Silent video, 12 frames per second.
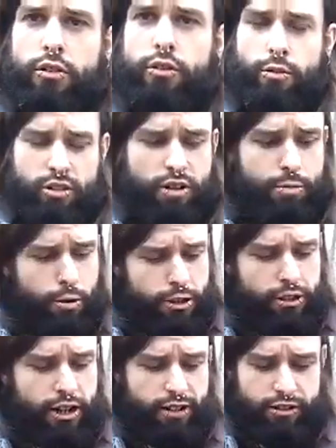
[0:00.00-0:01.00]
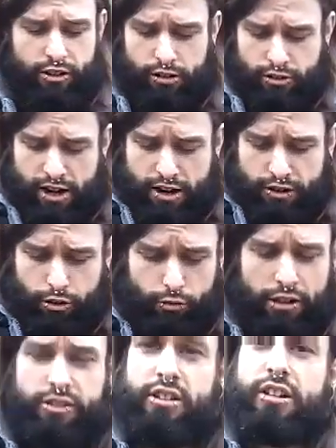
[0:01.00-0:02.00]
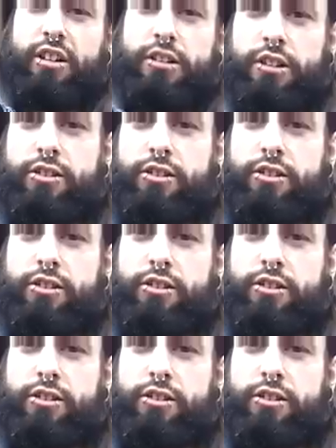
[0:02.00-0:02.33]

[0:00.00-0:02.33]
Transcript: So instead of putting your hands on the ground, they're resting on